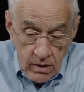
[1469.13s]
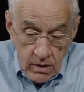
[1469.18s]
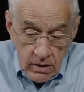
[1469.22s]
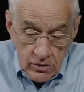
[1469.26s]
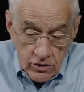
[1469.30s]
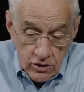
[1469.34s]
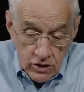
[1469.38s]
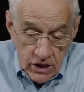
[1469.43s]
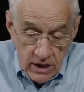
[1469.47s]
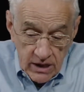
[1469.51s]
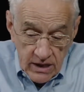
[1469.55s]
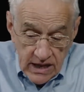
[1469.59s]

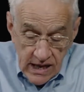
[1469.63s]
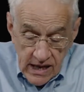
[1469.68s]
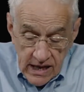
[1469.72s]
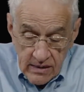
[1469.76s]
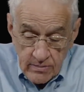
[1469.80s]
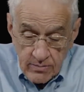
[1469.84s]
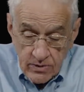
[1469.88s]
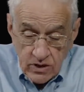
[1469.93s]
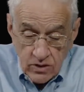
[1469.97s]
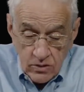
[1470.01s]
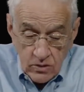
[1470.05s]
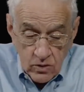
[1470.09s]
she
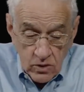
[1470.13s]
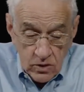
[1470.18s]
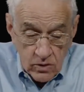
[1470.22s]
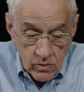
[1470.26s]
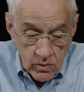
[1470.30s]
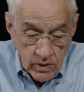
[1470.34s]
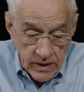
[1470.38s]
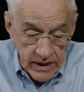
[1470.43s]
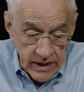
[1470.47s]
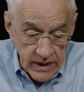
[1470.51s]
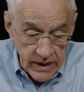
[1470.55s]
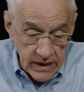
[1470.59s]
came to
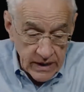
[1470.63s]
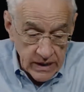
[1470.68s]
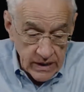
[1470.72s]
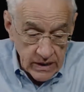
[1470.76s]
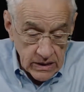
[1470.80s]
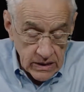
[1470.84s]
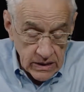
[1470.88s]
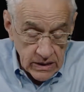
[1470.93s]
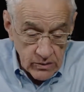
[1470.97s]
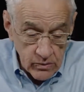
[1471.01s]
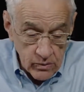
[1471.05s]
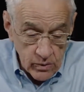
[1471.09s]
Norway,
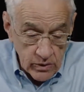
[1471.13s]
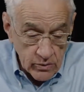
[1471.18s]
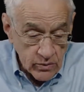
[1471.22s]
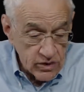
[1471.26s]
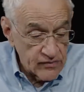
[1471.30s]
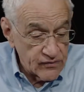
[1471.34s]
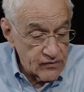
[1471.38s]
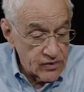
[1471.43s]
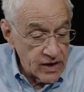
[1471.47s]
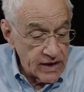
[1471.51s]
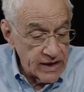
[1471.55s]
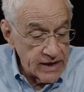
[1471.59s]
we were
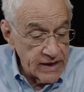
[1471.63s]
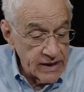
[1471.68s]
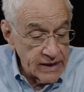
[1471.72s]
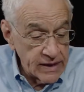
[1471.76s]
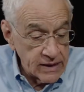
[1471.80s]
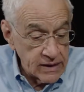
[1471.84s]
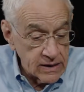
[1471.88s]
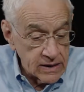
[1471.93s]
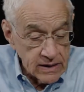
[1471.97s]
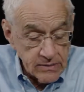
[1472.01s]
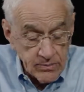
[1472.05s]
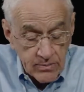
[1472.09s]

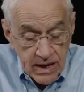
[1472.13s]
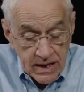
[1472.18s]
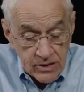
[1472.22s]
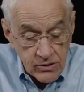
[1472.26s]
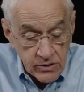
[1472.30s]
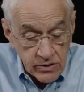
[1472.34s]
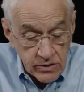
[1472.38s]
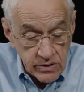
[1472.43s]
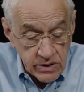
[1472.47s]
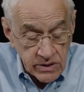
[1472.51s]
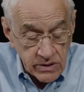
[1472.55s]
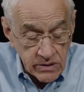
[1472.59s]
flying. I met
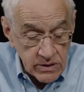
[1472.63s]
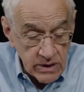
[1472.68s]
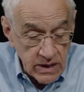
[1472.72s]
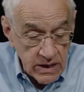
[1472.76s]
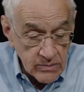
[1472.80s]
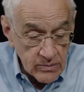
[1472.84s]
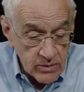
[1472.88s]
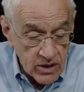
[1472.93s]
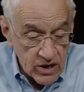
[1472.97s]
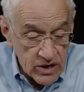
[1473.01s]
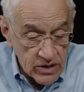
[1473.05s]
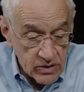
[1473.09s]
her in
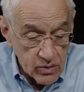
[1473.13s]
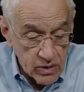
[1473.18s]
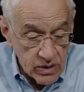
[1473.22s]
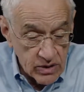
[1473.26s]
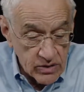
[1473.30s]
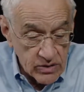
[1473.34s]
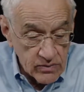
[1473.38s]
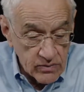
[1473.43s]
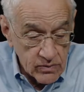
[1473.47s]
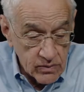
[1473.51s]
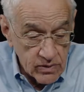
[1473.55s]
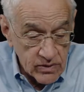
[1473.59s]
Denmark. We
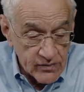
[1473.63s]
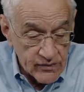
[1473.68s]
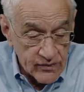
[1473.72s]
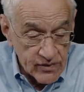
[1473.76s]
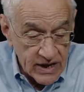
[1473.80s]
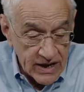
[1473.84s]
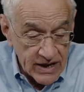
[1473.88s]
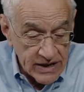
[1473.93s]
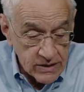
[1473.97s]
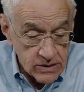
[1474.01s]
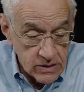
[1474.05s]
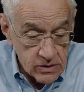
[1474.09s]
were
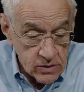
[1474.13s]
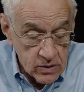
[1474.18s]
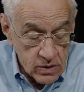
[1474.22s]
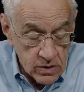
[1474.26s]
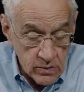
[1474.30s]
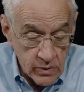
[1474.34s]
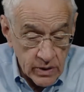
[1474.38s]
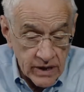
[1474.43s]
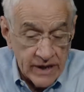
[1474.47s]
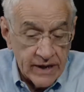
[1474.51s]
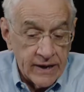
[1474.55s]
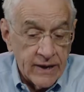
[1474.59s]
flying to
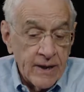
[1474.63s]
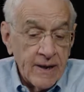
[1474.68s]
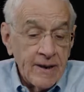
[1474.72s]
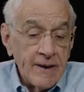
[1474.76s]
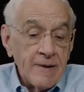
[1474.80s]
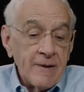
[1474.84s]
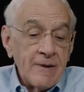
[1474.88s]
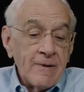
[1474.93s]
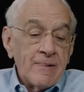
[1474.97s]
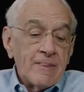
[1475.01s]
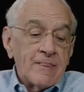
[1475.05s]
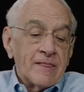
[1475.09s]
Norway.
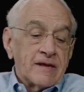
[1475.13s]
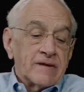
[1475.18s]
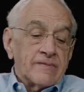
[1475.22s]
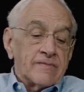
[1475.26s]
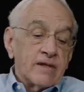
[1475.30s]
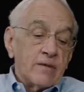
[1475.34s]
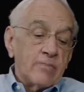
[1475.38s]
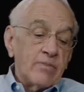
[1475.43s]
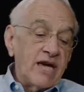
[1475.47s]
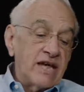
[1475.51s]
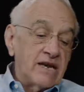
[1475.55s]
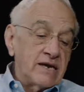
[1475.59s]

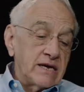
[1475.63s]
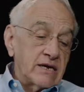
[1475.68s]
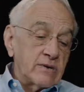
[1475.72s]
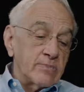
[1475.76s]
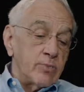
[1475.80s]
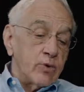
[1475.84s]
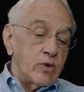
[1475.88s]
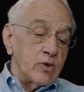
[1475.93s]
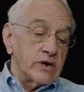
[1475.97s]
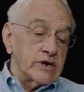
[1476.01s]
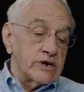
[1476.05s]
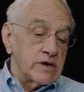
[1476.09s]
The main
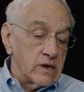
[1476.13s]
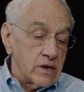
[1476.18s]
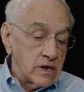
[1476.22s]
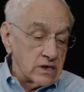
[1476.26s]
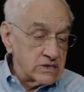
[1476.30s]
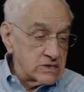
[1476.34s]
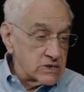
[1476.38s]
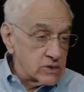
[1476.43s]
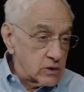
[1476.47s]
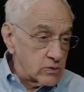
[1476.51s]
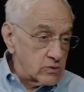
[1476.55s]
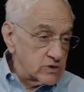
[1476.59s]
airport in
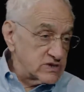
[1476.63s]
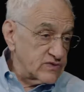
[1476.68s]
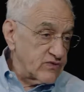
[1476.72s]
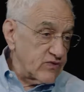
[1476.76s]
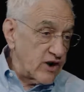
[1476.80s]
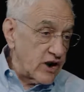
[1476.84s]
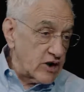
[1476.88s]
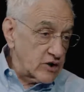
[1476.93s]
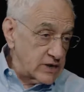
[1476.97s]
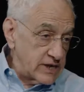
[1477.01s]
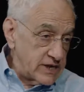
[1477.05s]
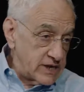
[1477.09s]
Oslo was
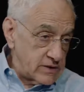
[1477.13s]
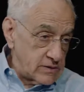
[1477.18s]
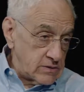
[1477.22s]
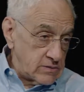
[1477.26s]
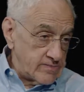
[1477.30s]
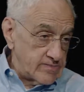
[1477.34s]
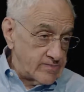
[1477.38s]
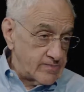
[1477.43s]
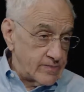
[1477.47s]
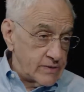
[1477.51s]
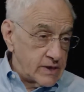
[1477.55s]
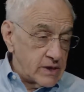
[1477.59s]
fogged in.
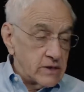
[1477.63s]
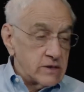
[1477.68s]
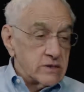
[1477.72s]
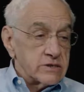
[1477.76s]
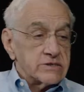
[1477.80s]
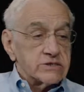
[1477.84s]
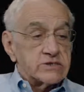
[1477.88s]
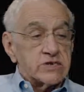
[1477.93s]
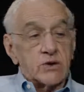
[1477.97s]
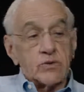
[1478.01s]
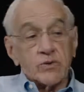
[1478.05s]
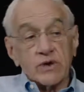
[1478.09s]

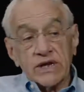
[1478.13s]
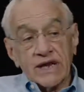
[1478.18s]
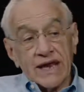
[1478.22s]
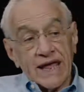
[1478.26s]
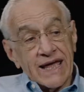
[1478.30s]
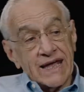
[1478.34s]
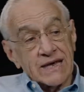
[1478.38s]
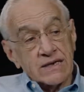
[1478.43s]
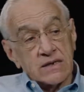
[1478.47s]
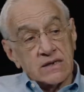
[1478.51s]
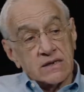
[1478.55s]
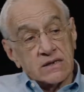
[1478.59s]
So we
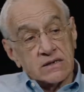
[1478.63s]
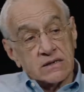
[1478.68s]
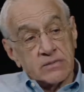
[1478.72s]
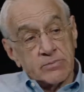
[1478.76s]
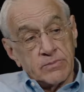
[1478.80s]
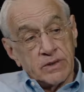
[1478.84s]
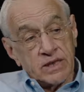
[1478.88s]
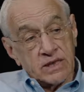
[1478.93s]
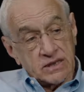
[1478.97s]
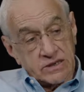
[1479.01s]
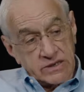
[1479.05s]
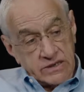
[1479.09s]
landed at a
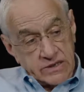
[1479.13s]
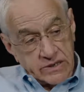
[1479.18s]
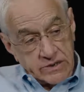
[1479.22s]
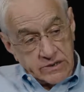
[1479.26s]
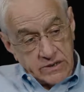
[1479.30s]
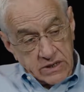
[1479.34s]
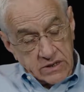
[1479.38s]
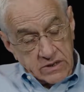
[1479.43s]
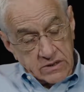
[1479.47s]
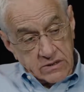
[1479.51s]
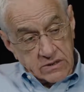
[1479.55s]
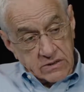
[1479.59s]

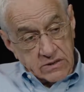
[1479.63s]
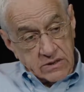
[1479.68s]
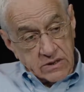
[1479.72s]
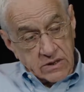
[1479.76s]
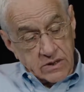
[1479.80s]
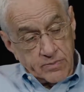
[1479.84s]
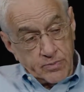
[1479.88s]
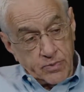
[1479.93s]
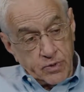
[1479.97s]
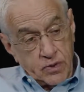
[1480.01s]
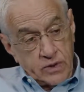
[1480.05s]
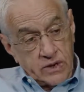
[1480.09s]
military
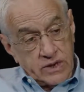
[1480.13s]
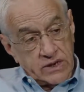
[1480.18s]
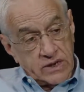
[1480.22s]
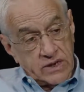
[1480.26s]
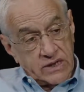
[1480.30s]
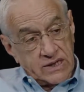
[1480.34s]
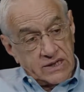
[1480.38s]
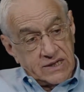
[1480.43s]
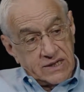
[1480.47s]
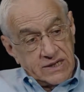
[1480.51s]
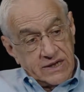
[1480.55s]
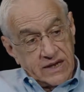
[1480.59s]
airport,
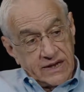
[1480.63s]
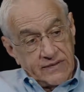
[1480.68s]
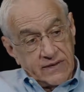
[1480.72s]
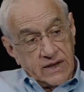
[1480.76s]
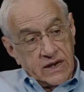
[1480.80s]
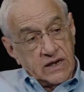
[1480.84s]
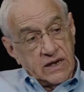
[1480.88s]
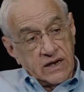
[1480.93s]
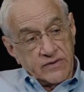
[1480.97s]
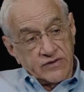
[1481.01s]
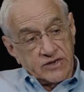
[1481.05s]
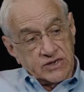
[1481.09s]
and they
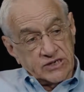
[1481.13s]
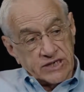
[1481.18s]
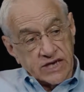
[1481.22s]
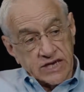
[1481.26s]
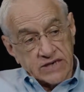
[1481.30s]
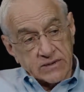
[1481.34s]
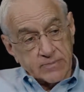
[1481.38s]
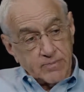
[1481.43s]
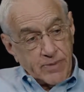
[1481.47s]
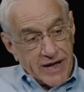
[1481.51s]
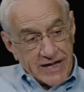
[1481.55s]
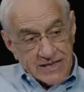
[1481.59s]
never
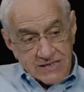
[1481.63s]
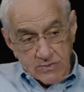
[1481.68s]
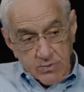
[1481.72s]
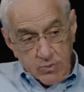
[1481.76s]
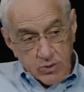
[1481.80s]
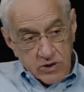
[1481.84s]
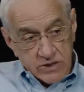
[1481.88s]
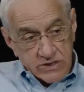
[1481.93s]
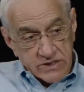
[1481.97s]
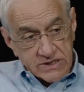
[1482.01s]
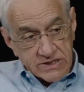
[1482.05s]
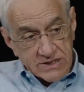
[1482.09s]
checked
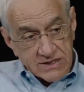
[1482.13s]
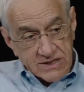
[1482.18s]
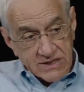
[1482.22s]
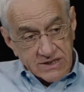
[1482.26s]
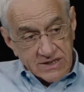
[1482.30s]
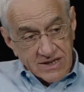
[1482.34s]
passports.